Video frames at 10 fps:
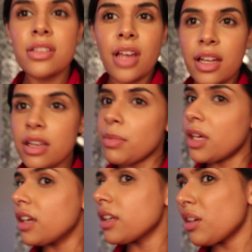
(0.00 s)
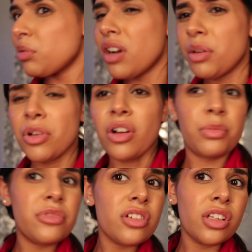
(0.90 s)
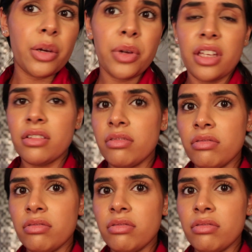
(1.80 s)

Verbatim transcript: a tiny bit. You know what? I'm not. I'm just glowy